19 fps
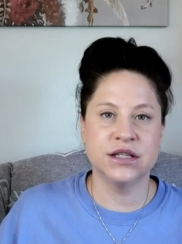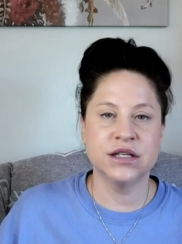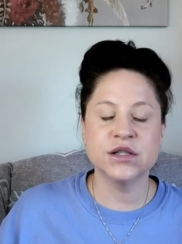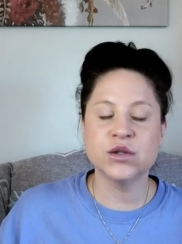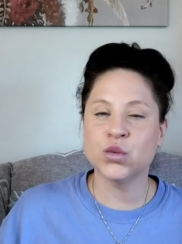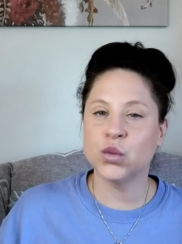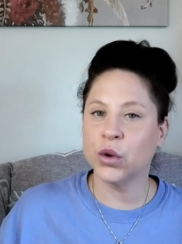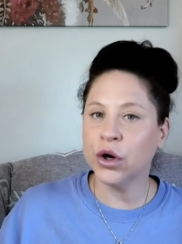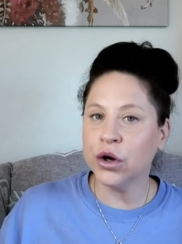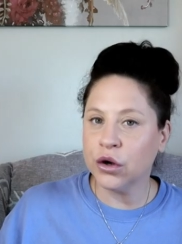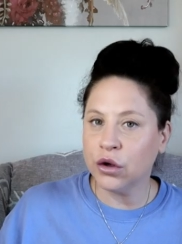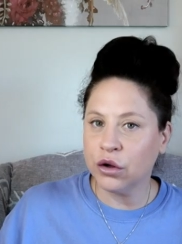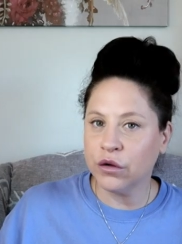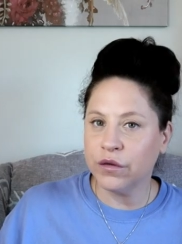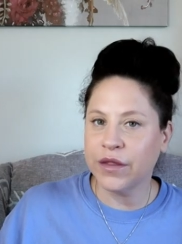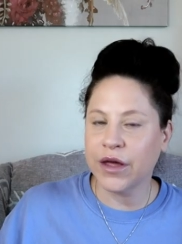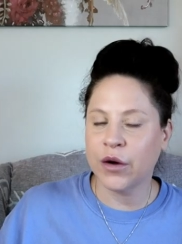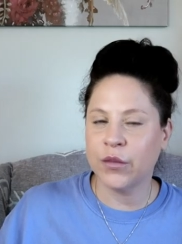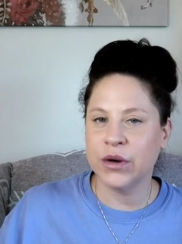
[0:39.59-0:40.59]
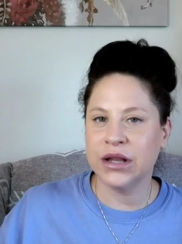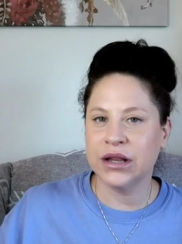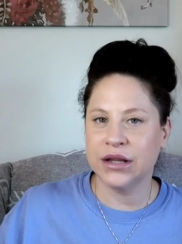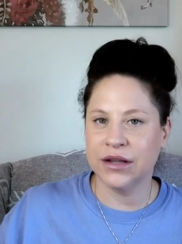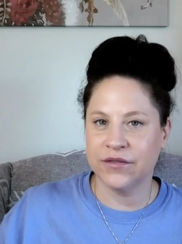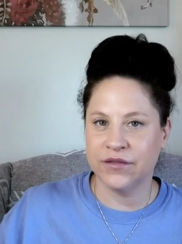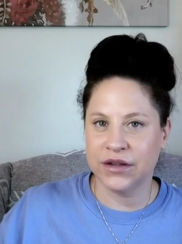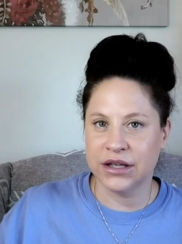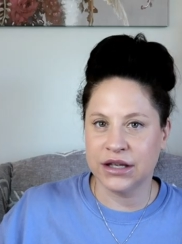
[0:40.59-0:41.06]
This world that we
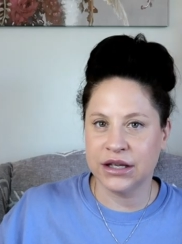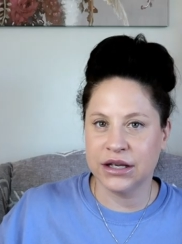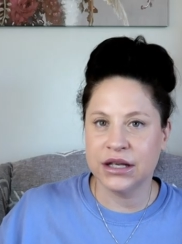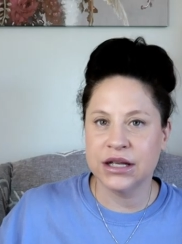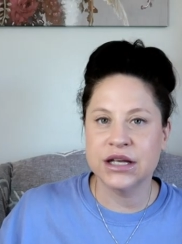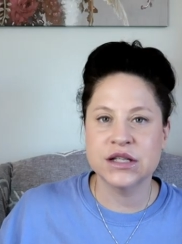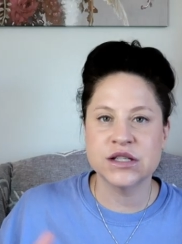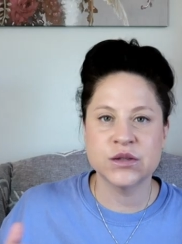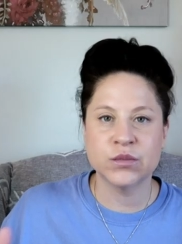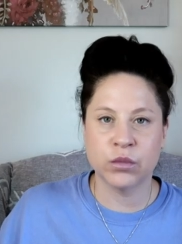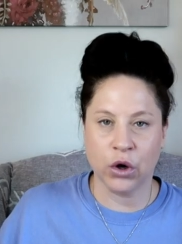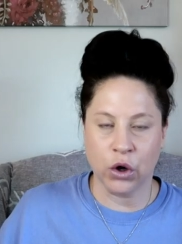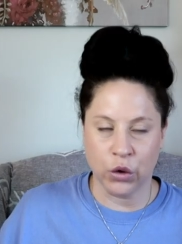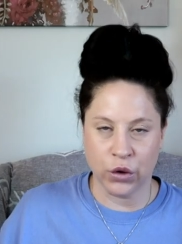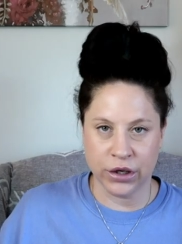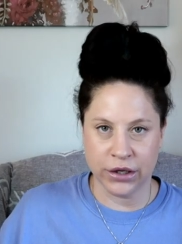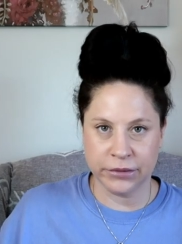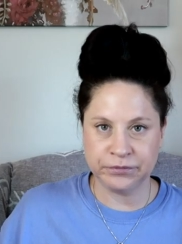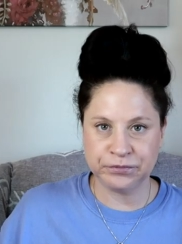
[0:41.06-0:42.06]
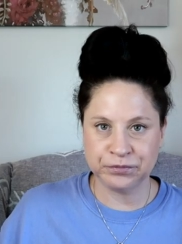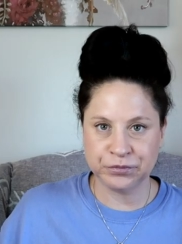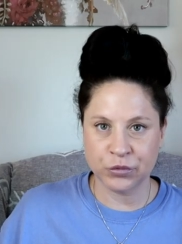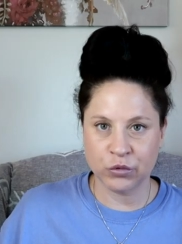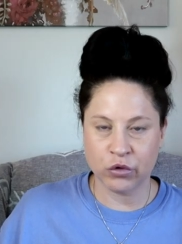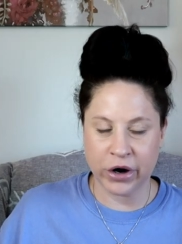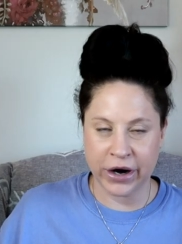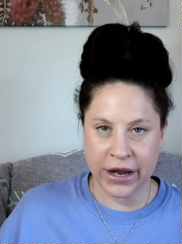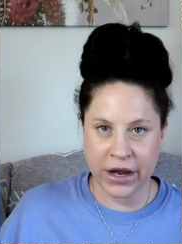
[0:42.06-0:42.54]
live in is broken,
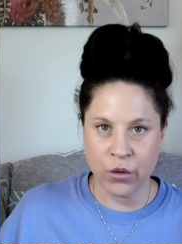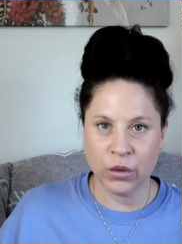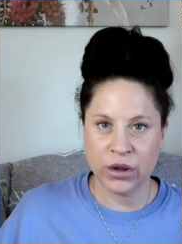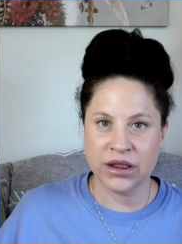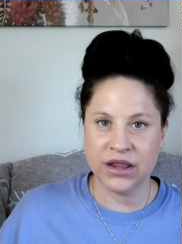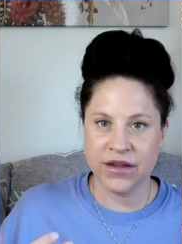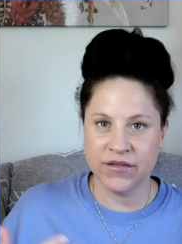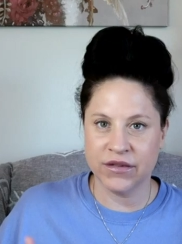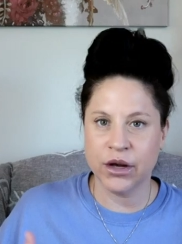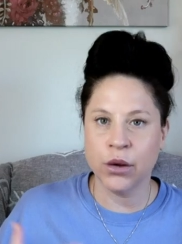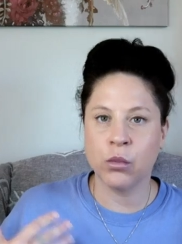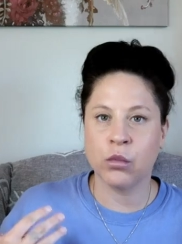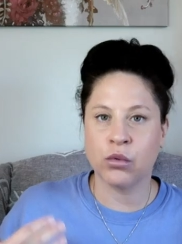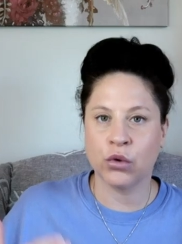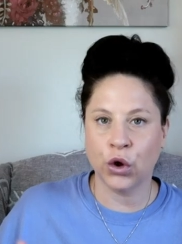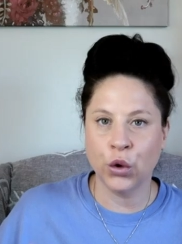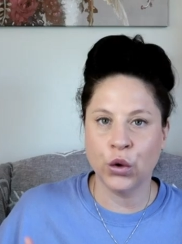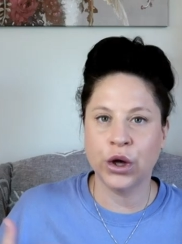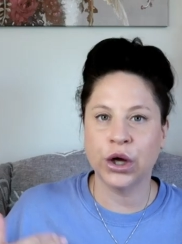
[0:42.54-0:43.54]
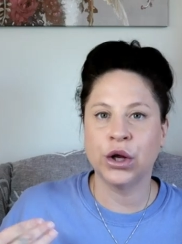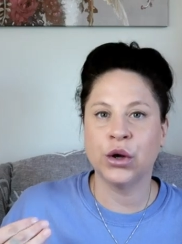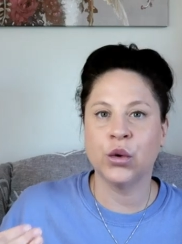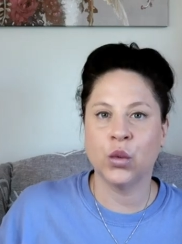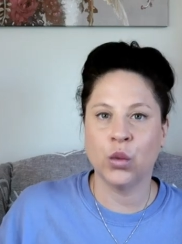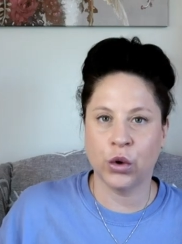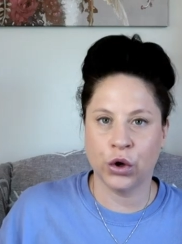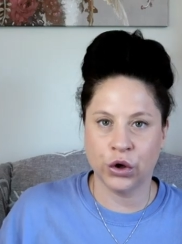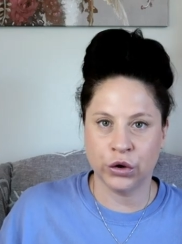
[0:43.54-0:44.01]
right? We live in a broken
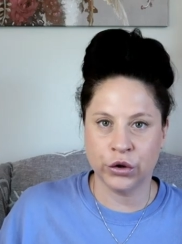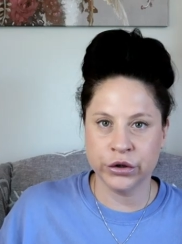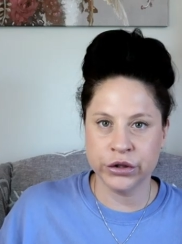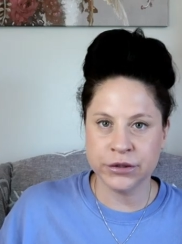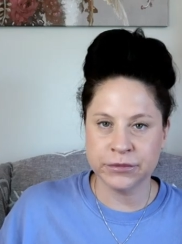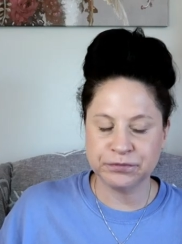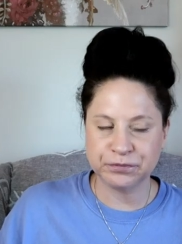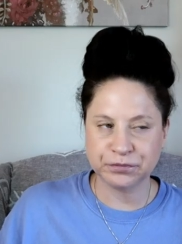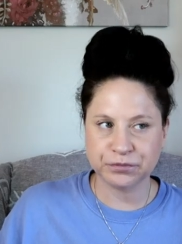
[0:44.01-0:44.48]
world.